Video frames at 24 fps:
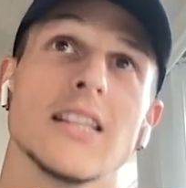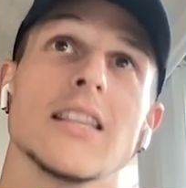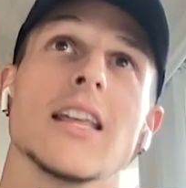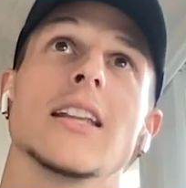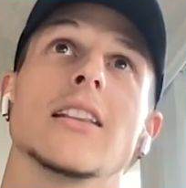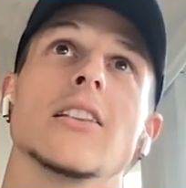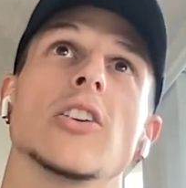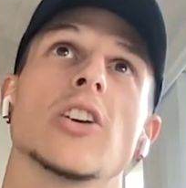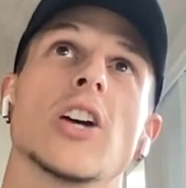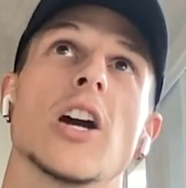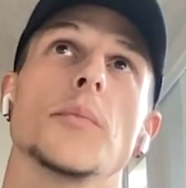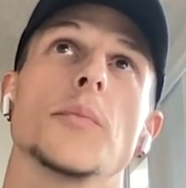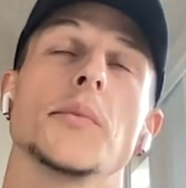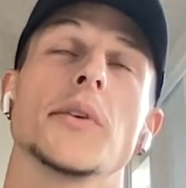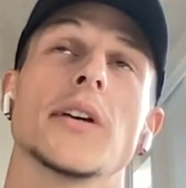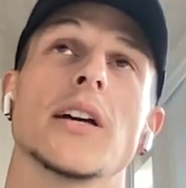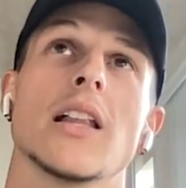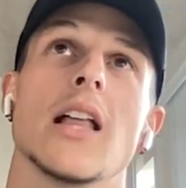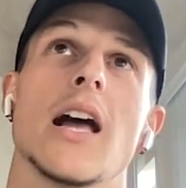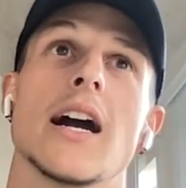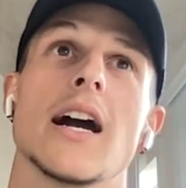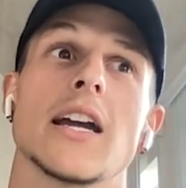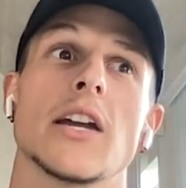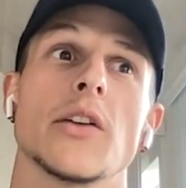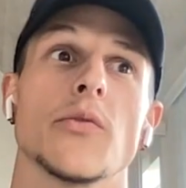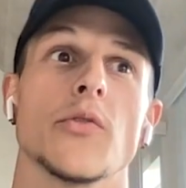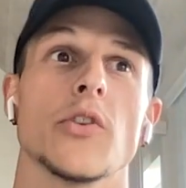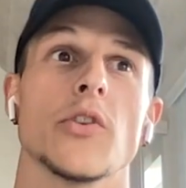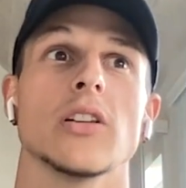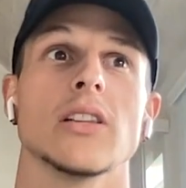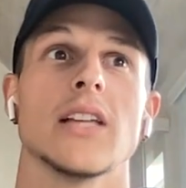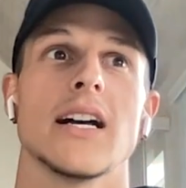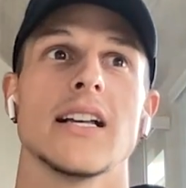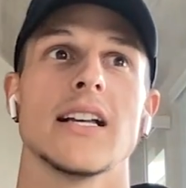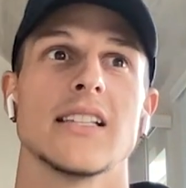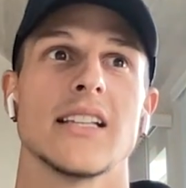to then look up the clock and
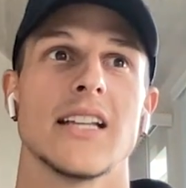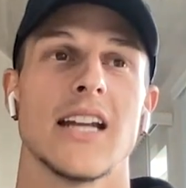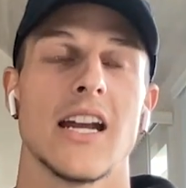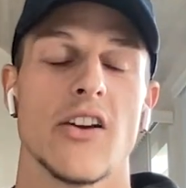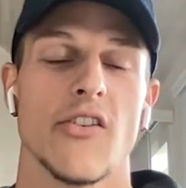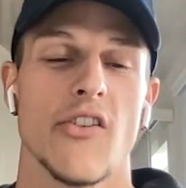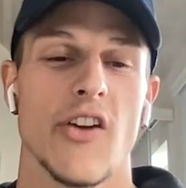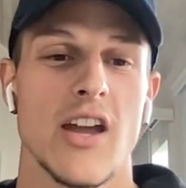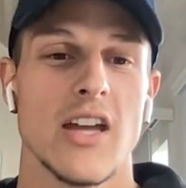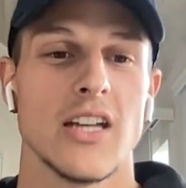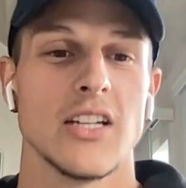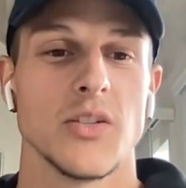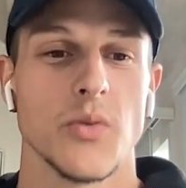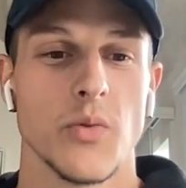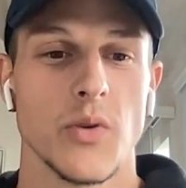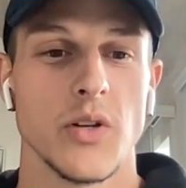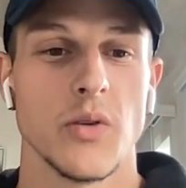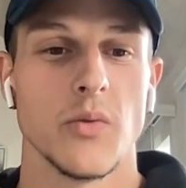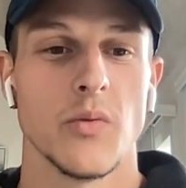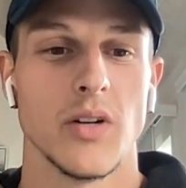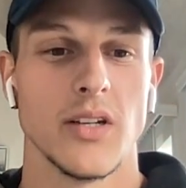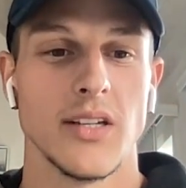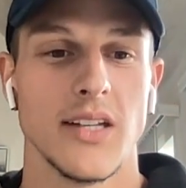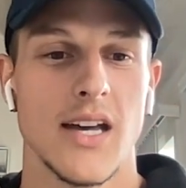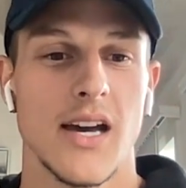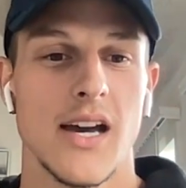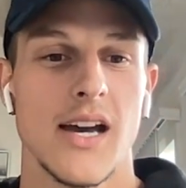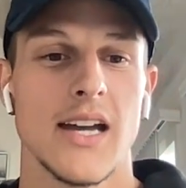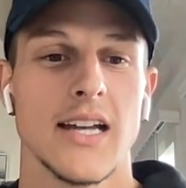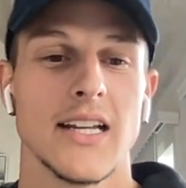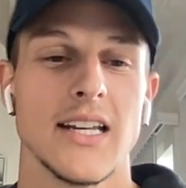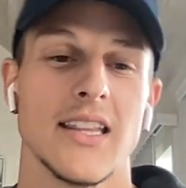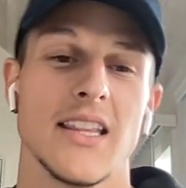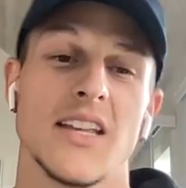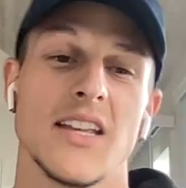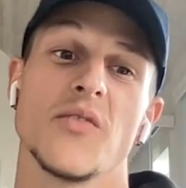realize that I ran twenty one
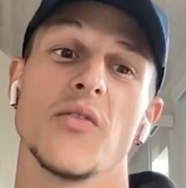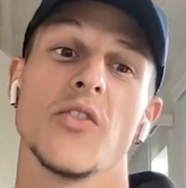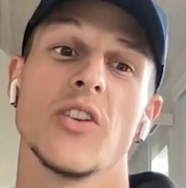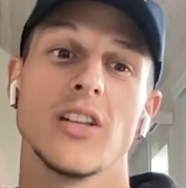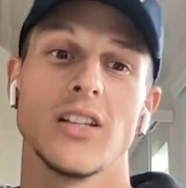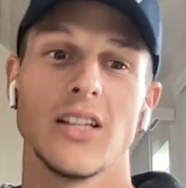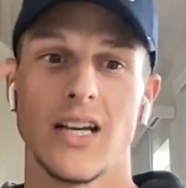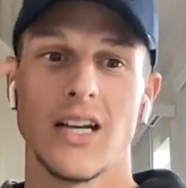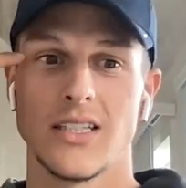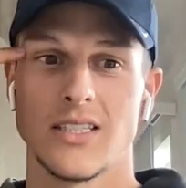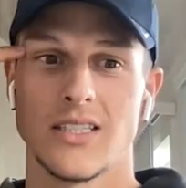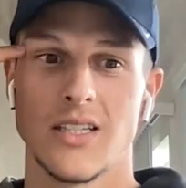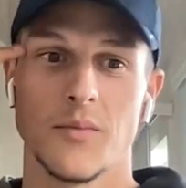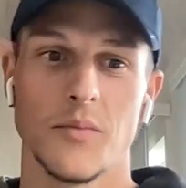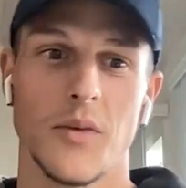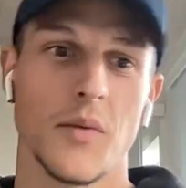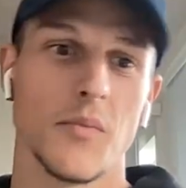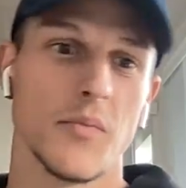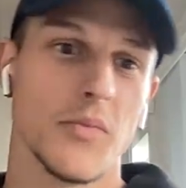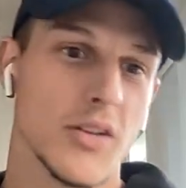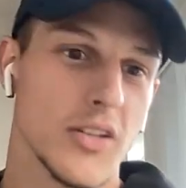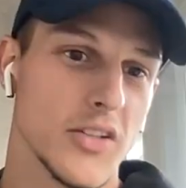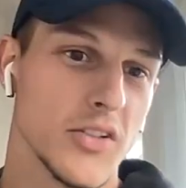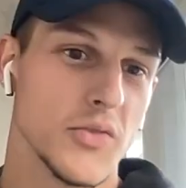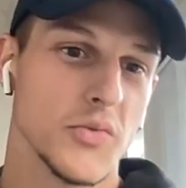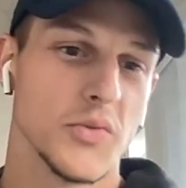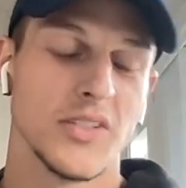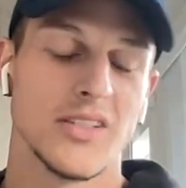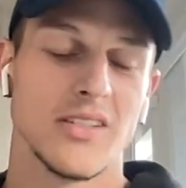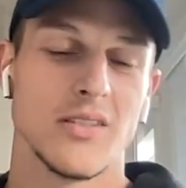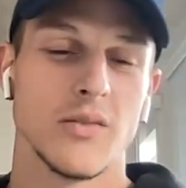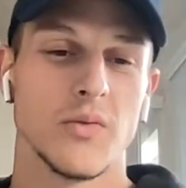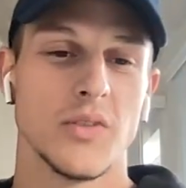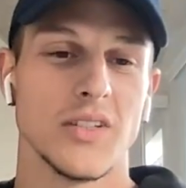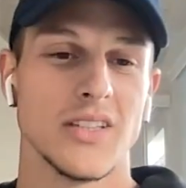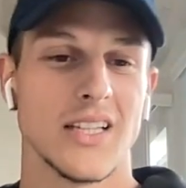nine, and then realize that my brother
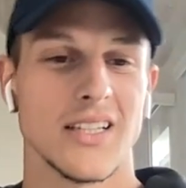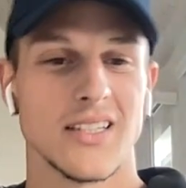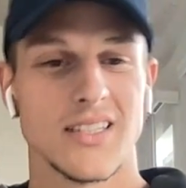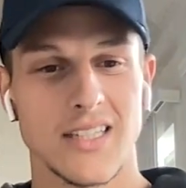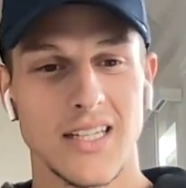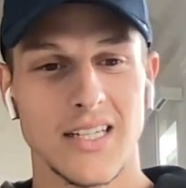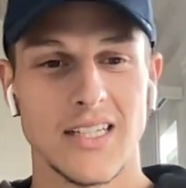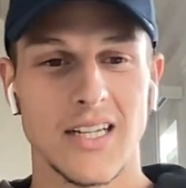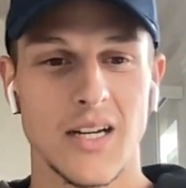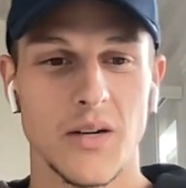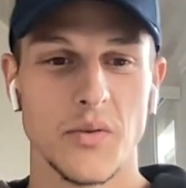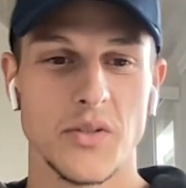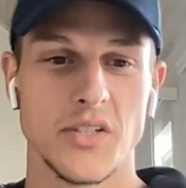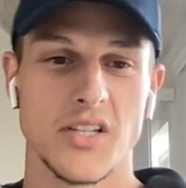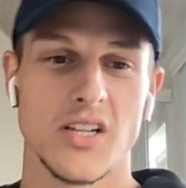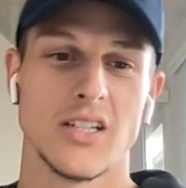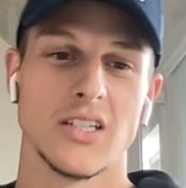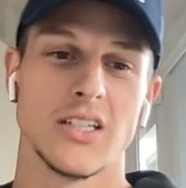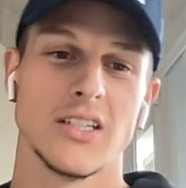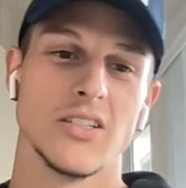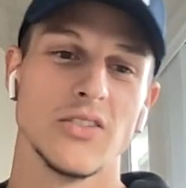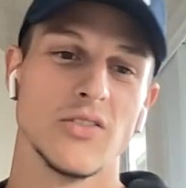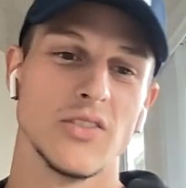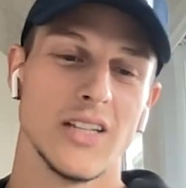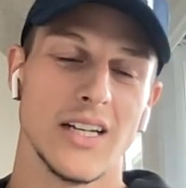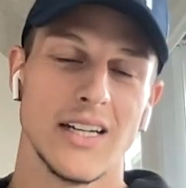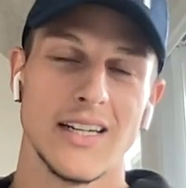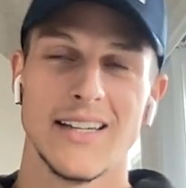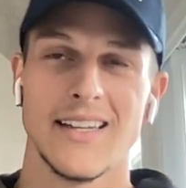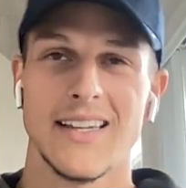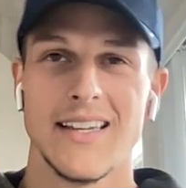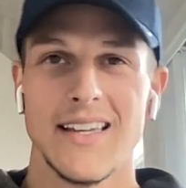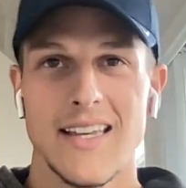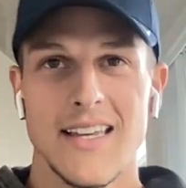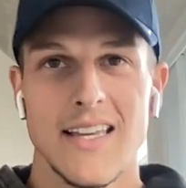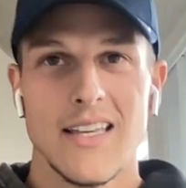was the one that said I was going to do
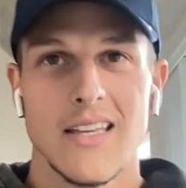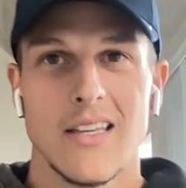that.